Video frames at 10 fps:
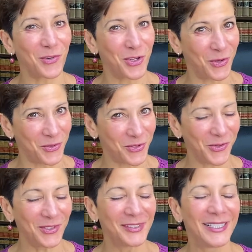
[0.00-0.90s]

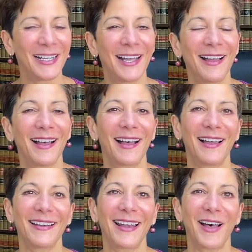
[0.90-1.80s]
unusual.
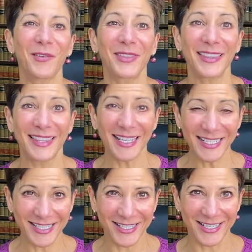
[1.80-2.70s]
Now
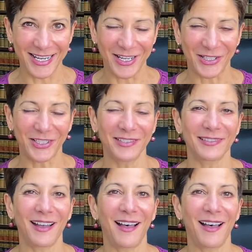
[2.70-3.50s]
this year,